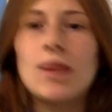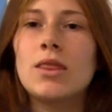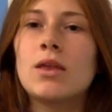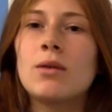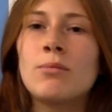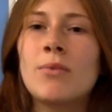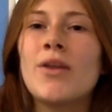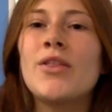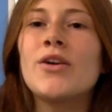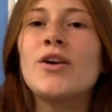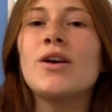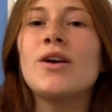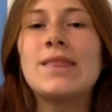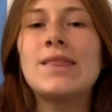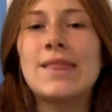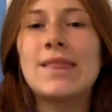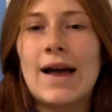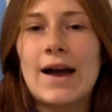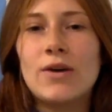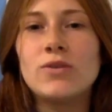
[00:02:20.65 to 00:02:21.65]
the mother
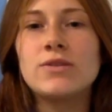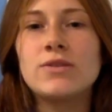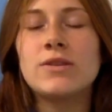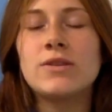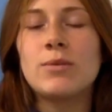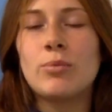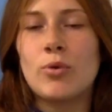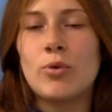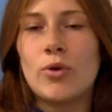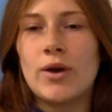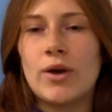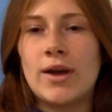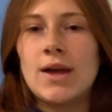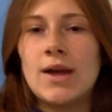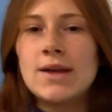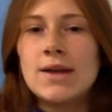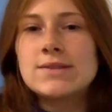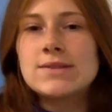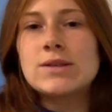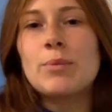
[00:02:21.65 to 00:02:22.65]
allows the boy
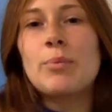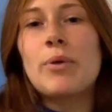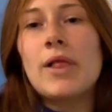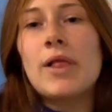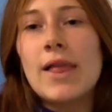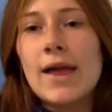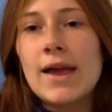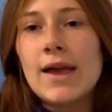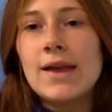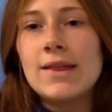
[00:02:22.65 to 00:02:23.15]
to play